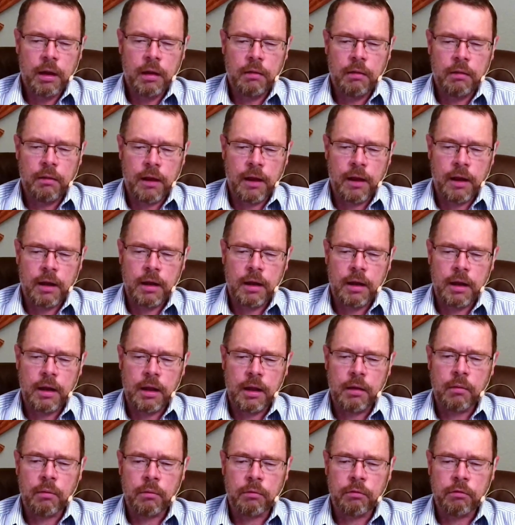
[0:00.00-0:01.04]
that he
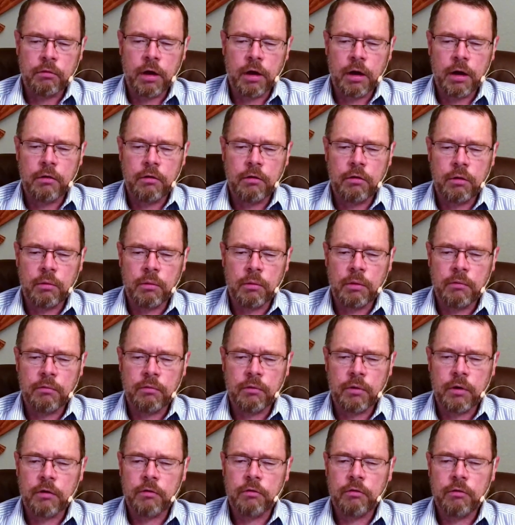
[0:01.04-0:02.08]
holds on to. And
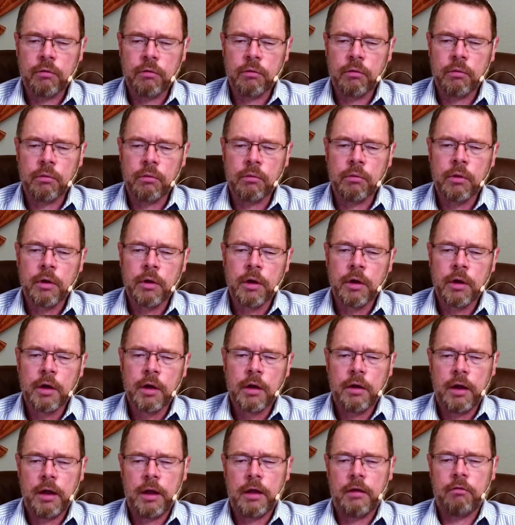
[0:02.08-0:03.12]
for us to
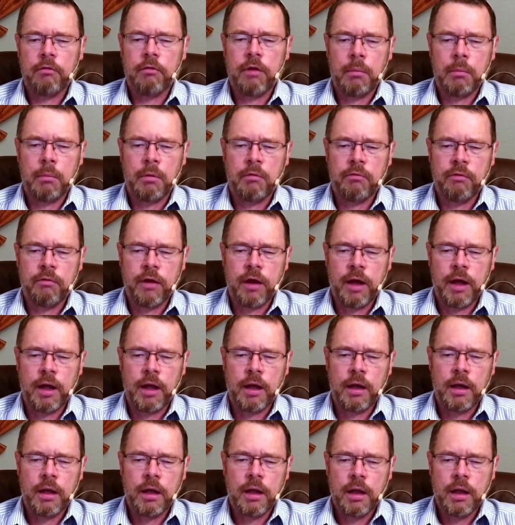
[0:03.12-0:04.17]
take his name in
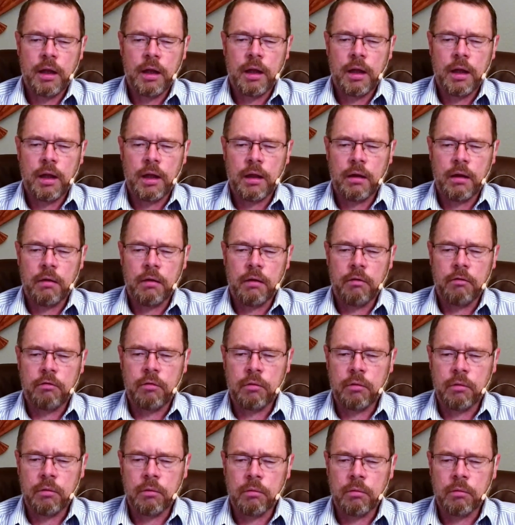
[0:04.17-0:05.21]
vain is
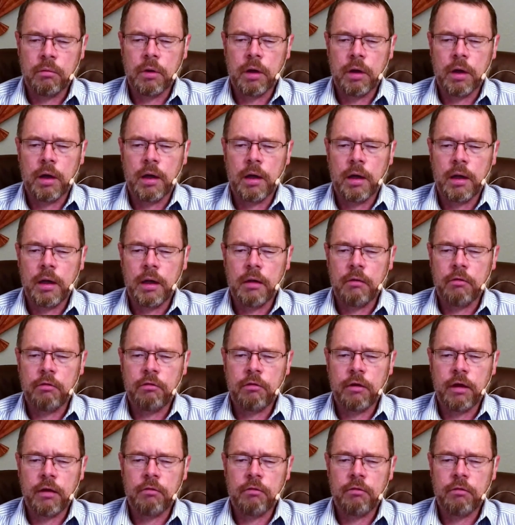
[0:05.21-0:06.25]
to, in a
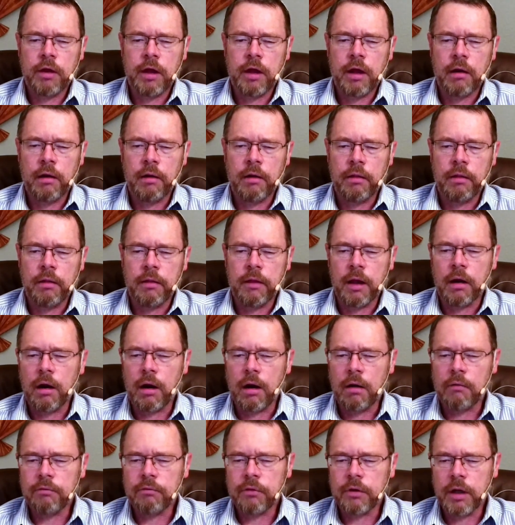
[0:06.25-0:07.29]
sense, carry that
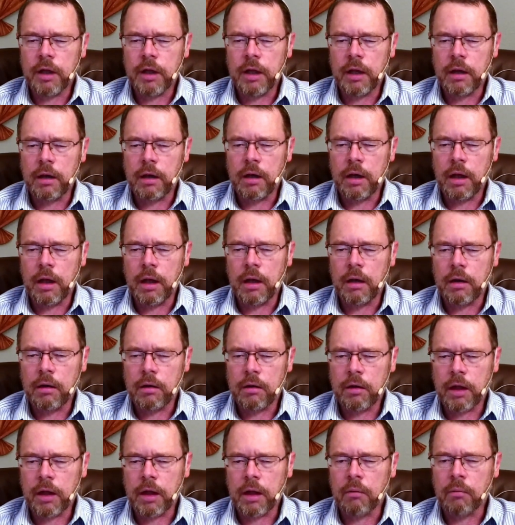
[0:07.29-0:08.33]
off and
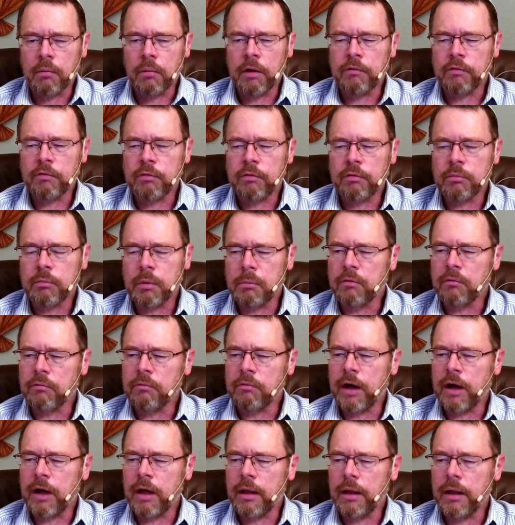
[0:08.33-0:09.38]
take it away from him, to
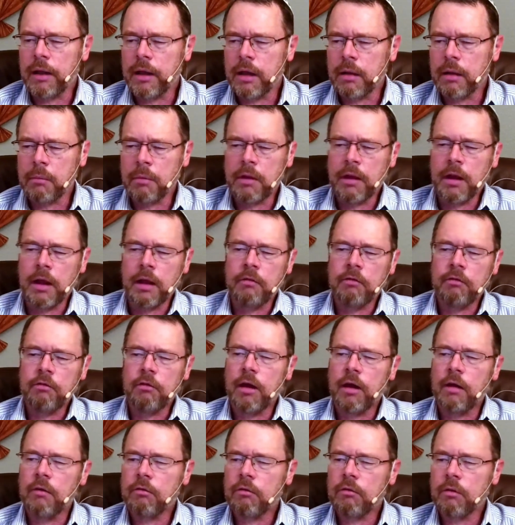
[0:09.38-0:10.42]
violate him in that
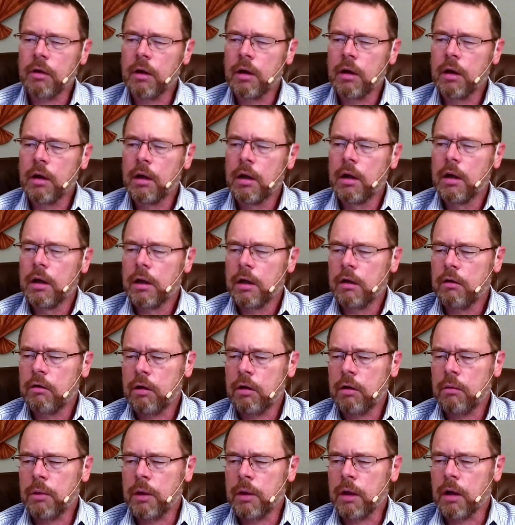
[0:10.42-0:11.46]
sense.
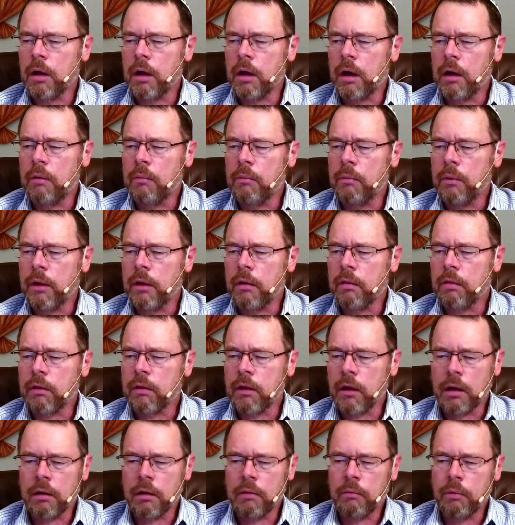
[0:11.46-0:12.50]
Continuing on with
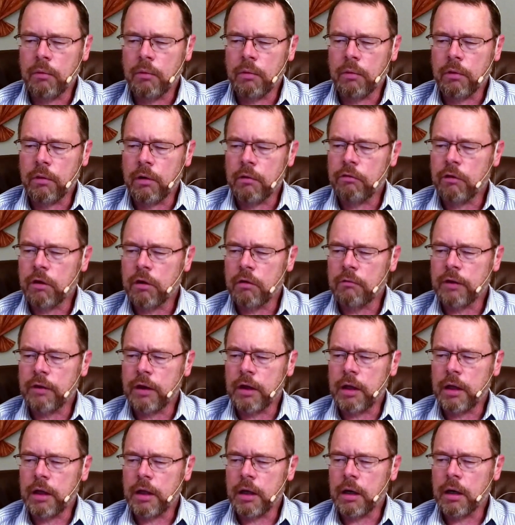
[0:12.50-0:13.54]
our
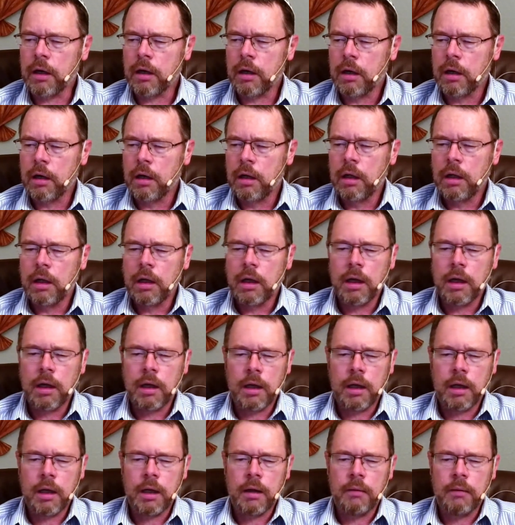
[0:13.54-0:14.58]
survey here,
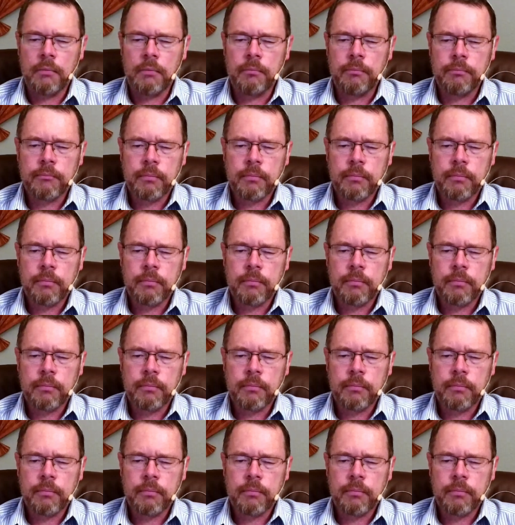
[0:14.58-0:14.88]
honor